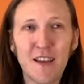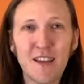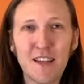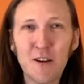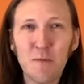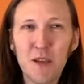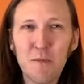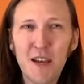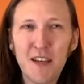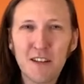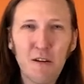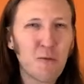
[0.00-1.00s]
you know, maybe
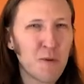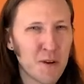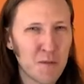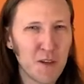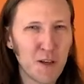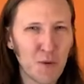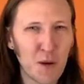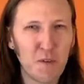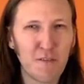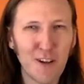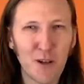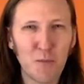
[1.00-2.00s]
I don't want to be a web
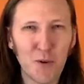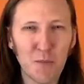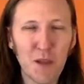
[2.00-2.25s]
developer.